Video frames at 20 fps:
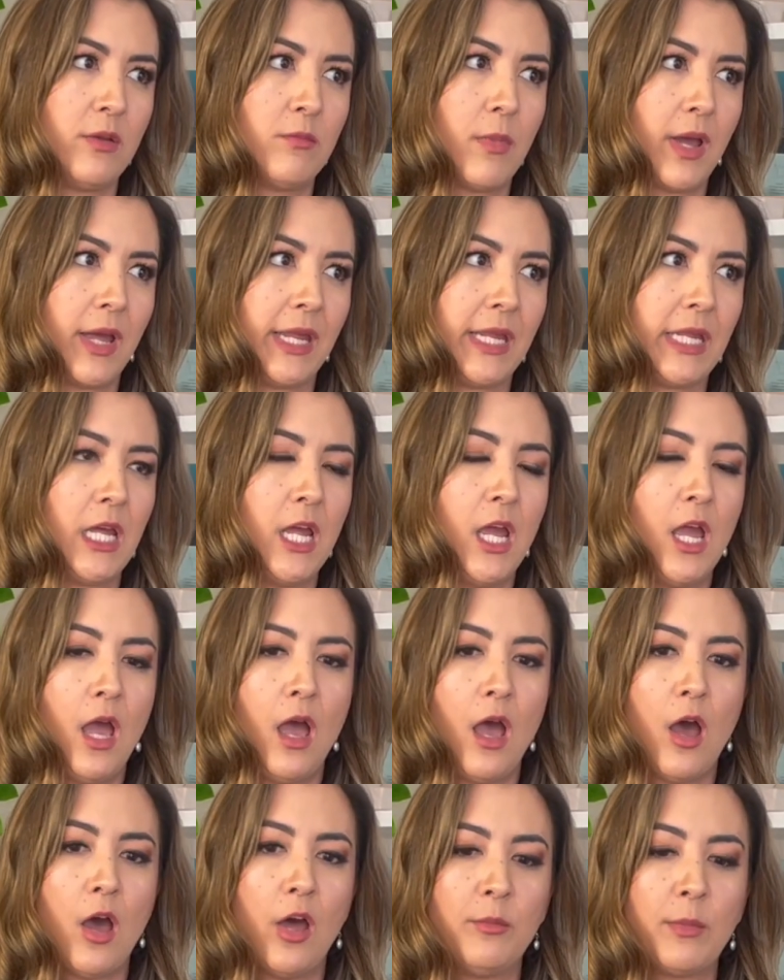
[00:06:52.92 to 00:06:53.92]
my
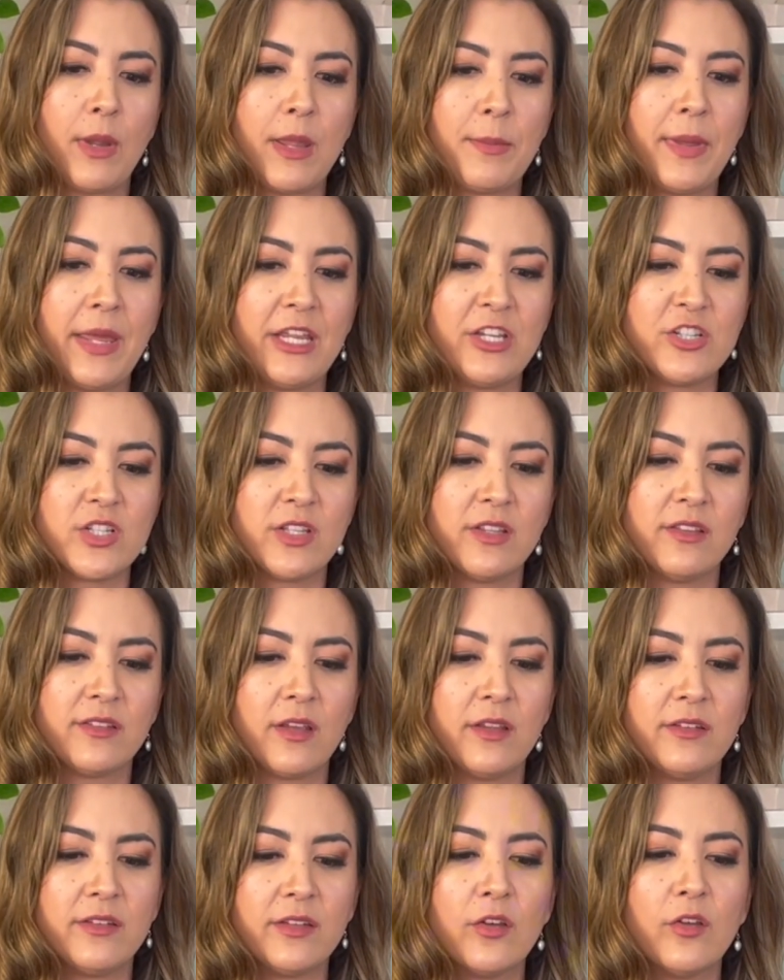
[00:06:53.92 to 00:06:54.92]

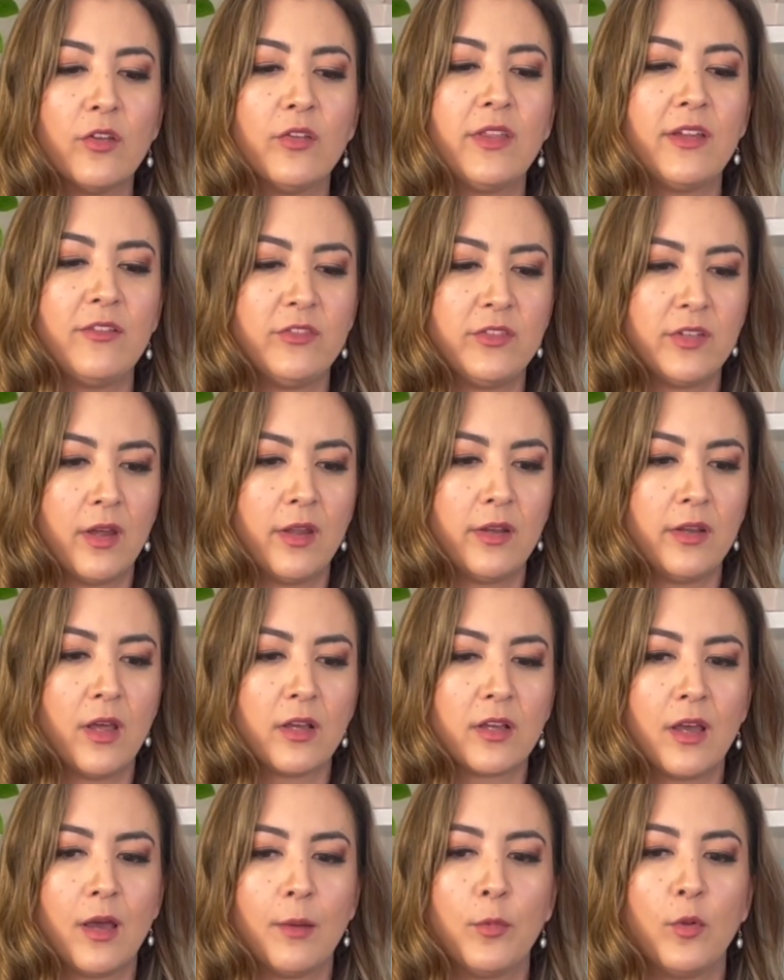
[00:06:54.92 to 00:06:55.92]
patients until they've done
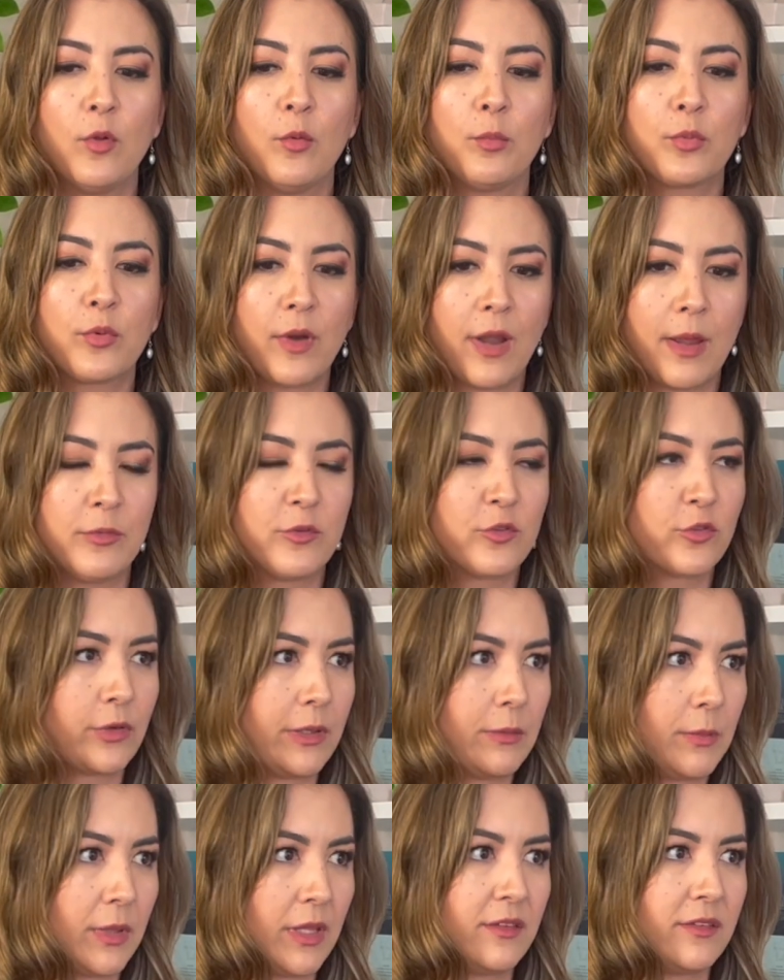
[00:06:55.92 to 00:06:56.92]
a couple prep
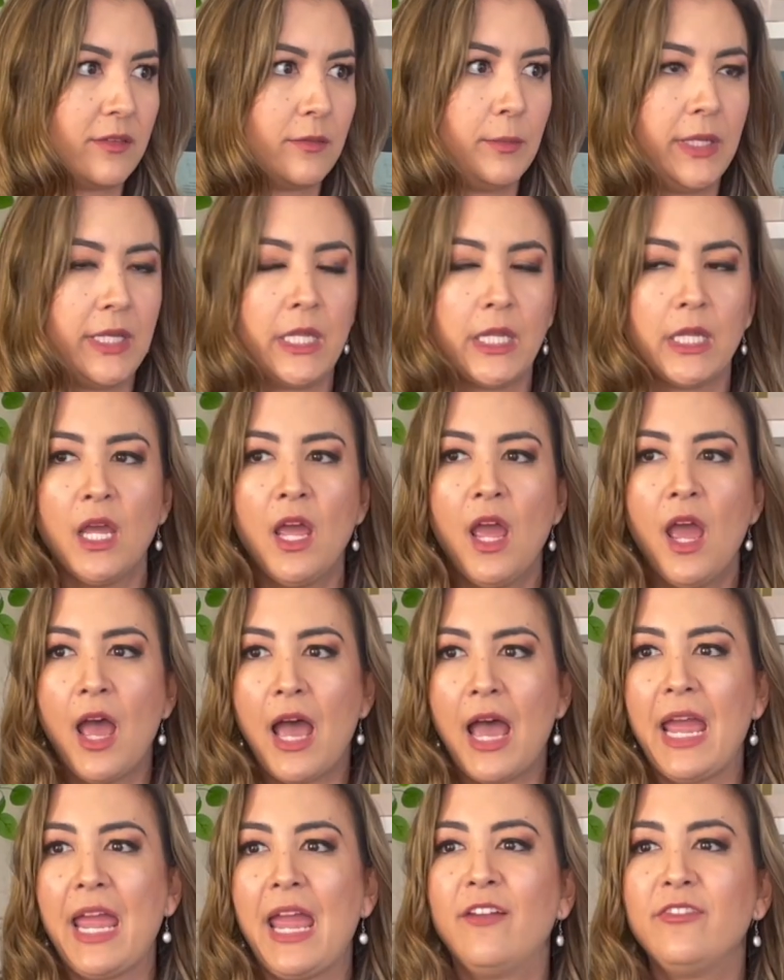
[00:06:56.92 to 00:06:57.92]
treatments, meaning
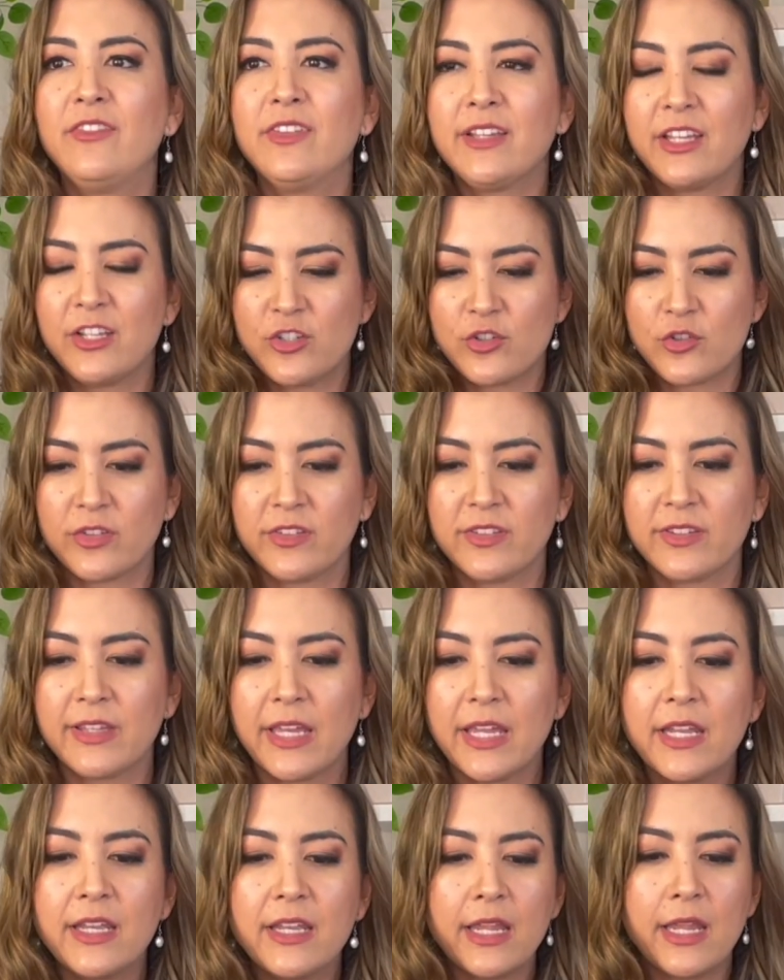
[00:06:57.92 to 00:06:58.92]
I have to get your
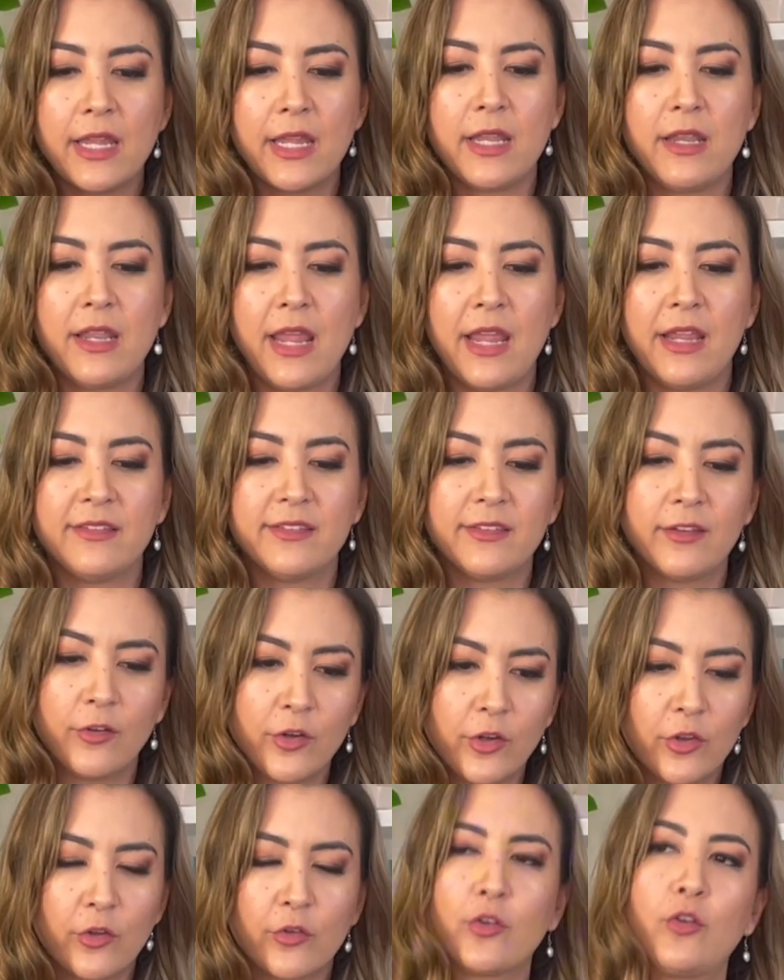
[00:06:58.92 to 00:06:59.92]
skin in a
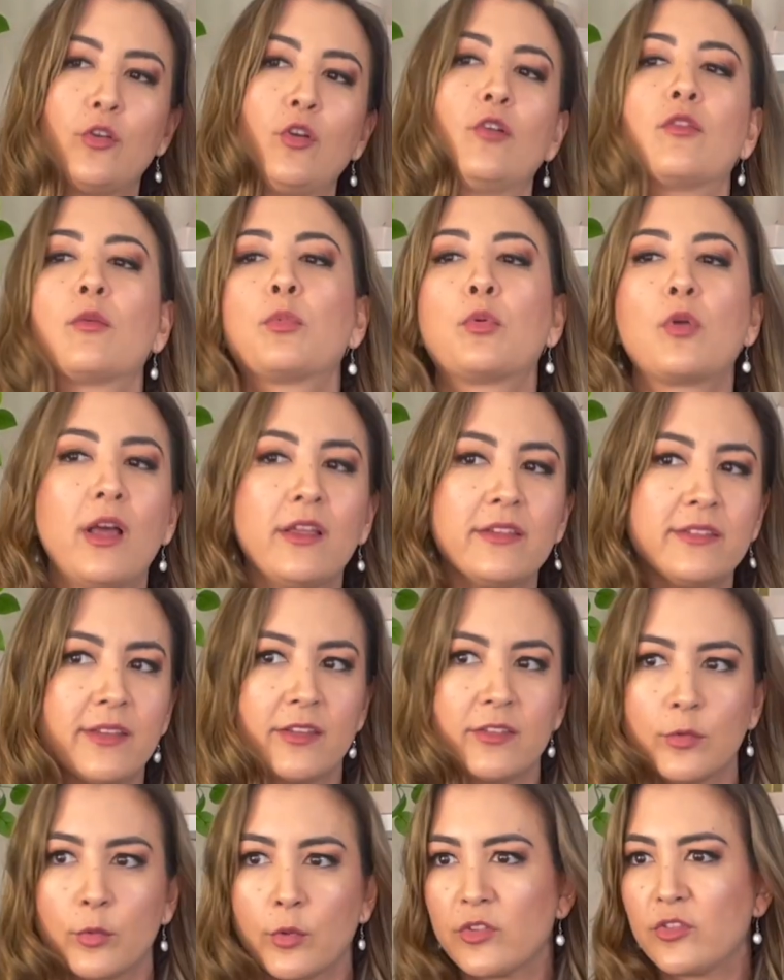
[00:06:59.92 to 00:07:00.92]
cellular turnover
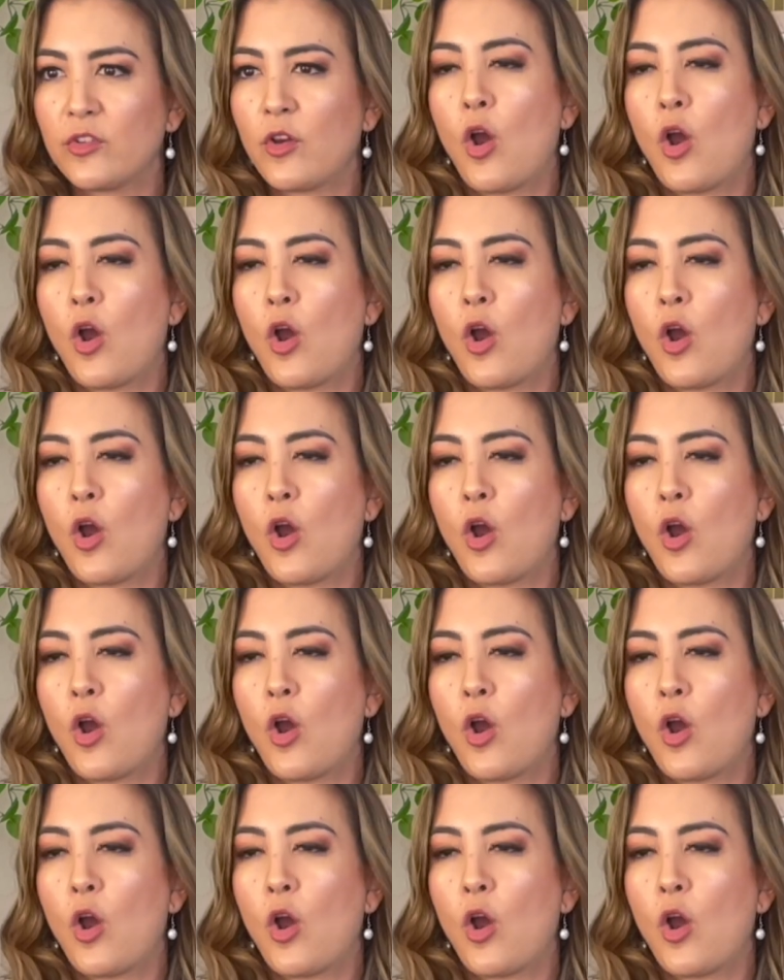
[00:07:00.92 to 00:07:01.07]
process where it's